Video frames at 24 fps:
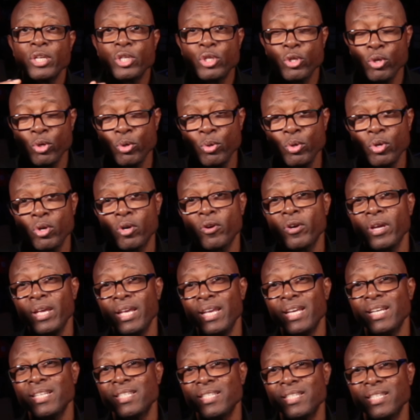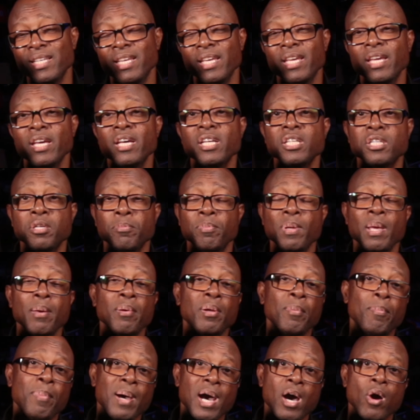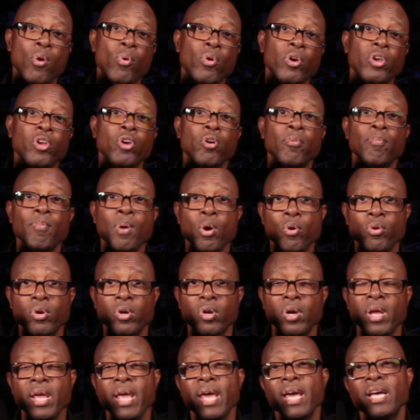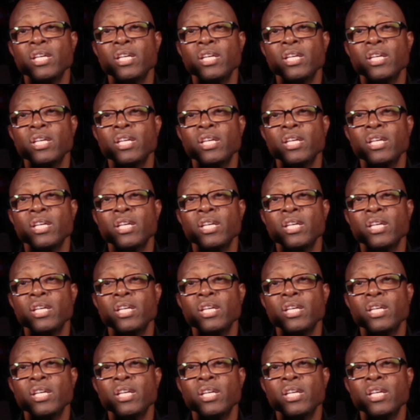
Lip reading: to your ESC to be able to power your motor